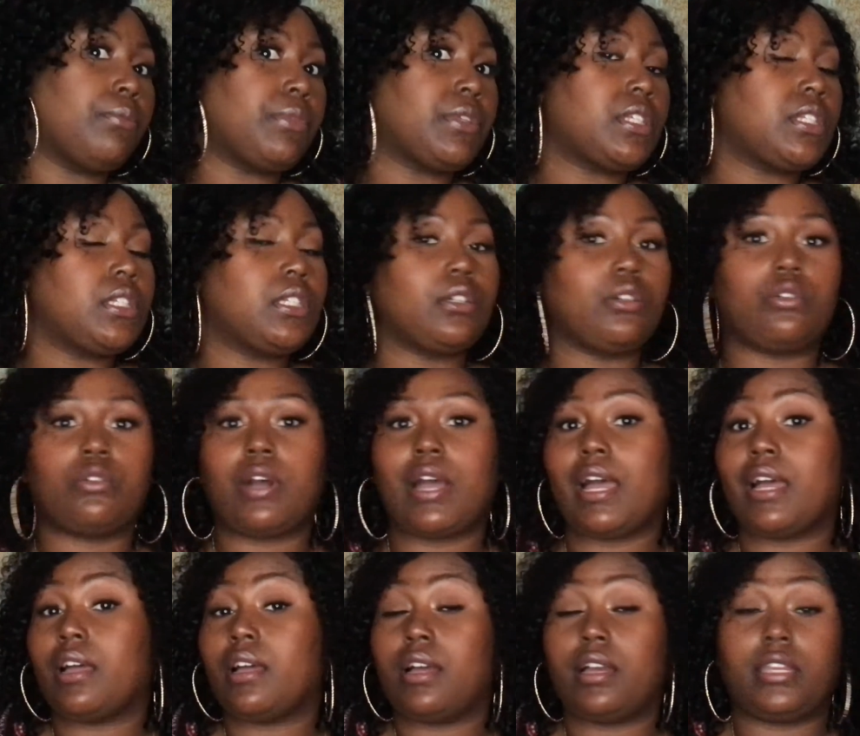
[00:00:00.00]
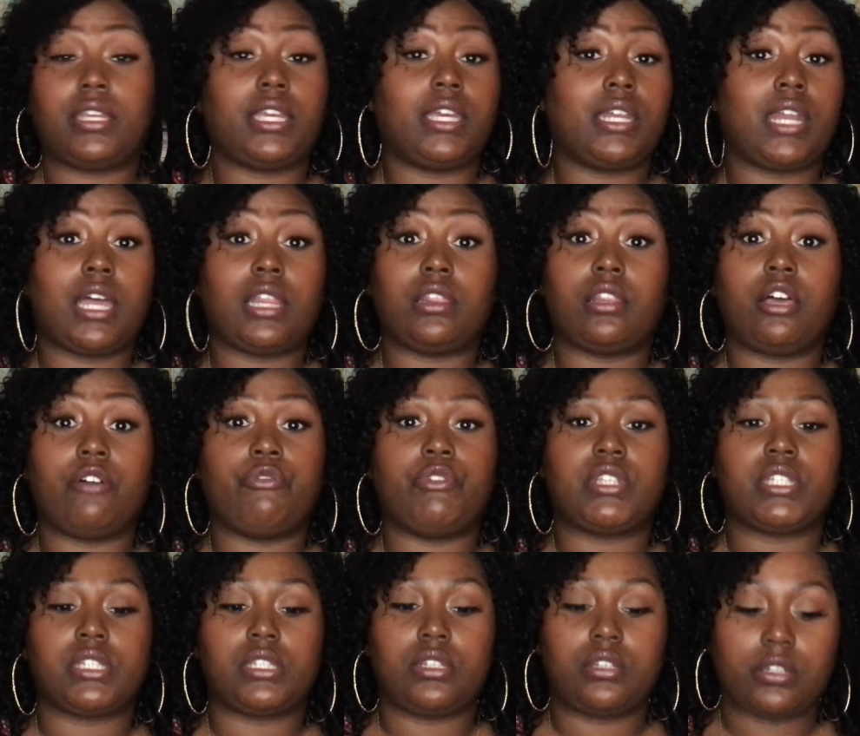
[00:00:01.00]
But still, again, I love
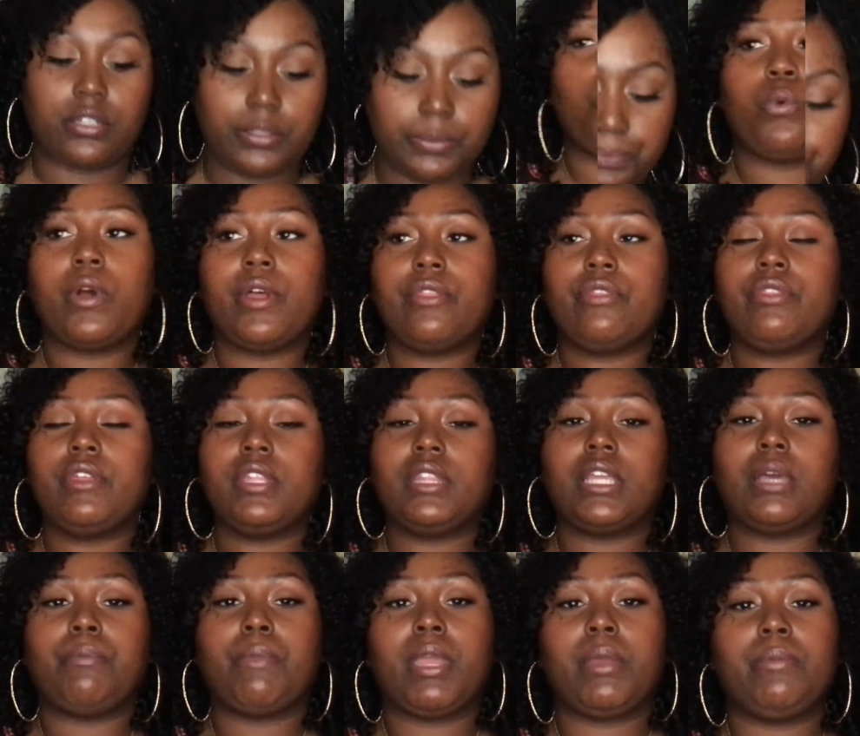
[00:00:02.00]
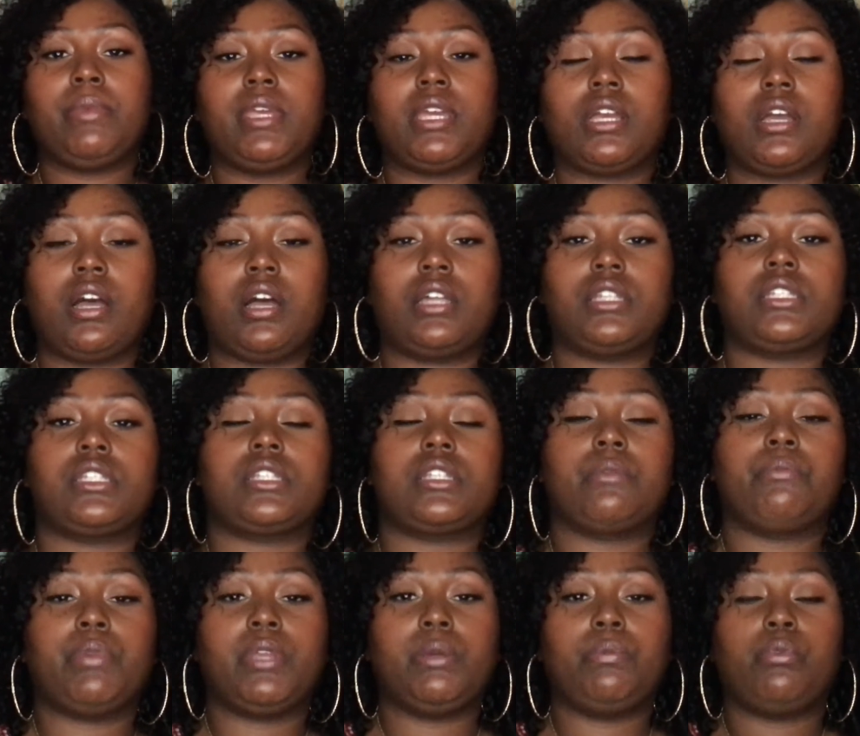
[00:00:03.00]
this look. Now, one thing that may be a con to some
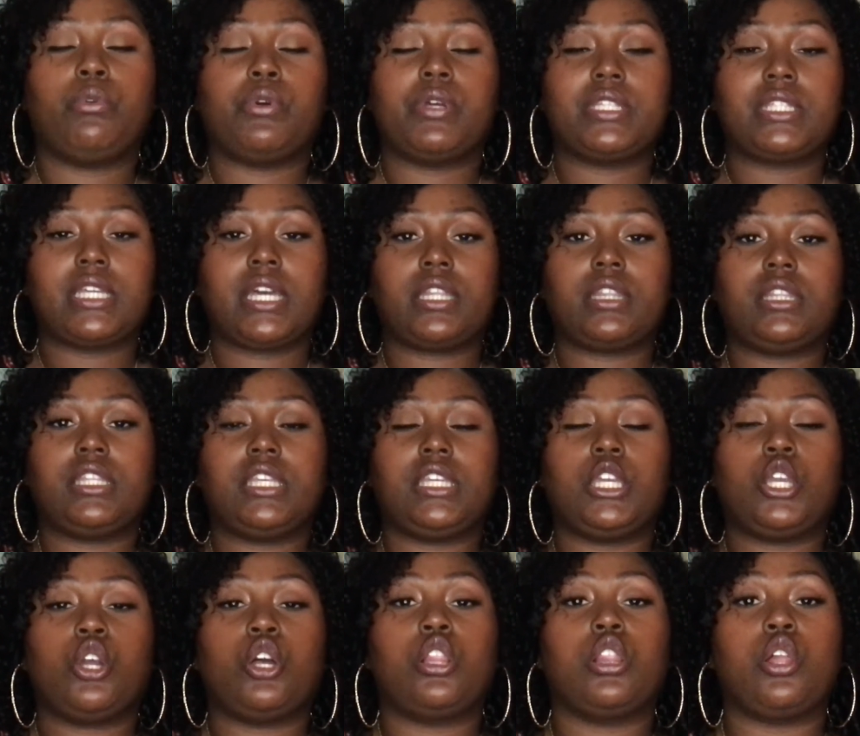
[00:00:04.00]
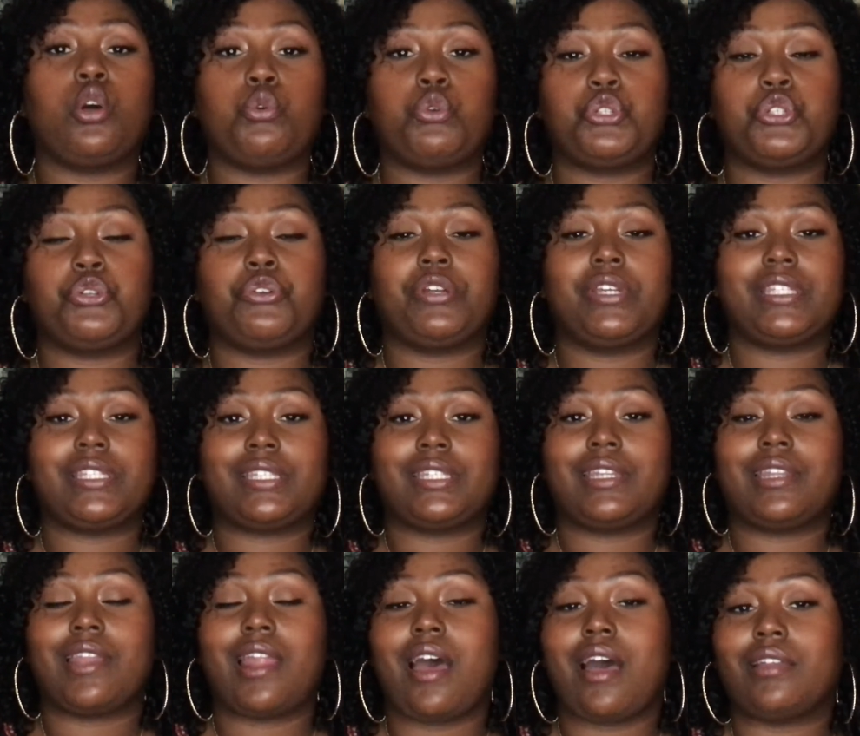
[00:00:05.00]
people is that the closure is
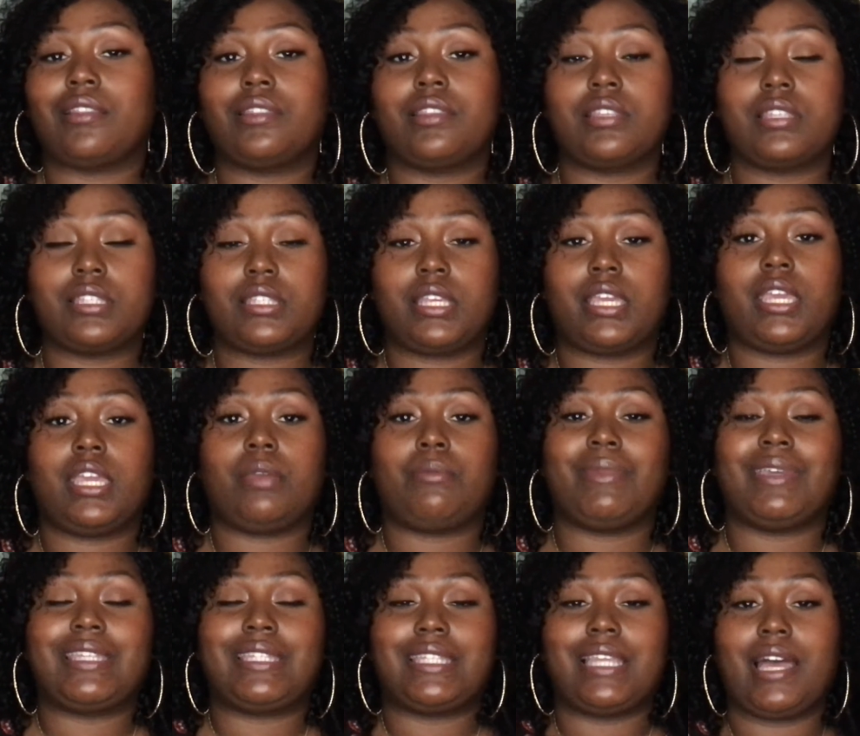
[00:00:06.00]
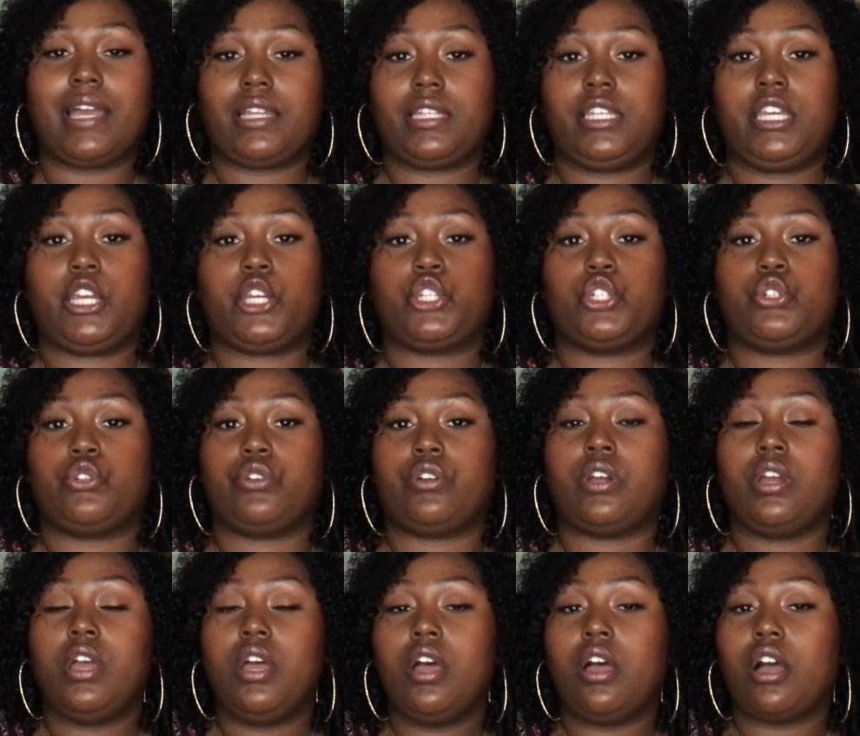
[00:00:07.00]
not the same exact texture
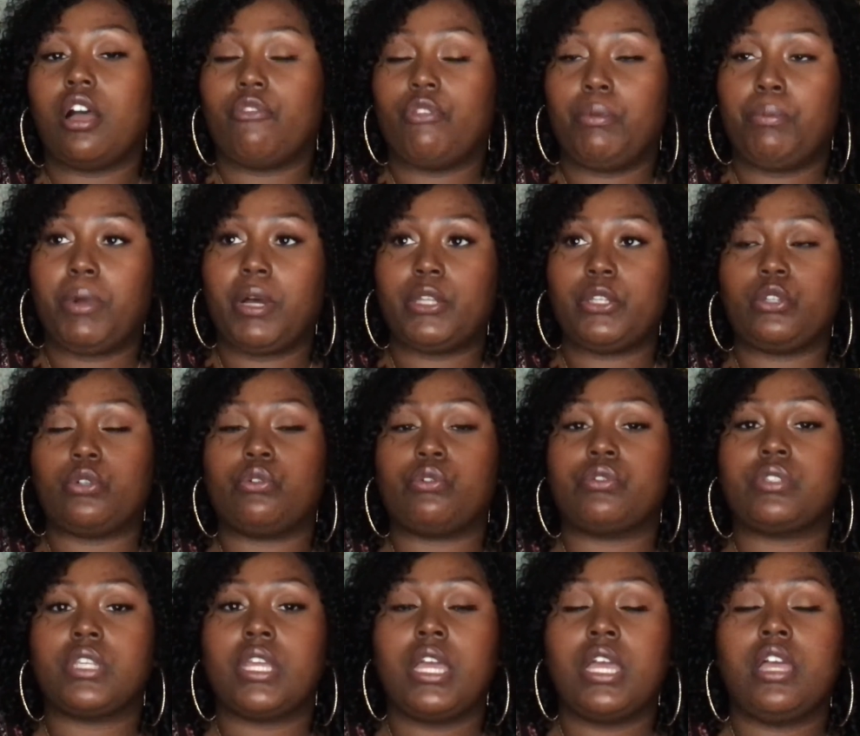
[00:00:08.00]
of the bundles.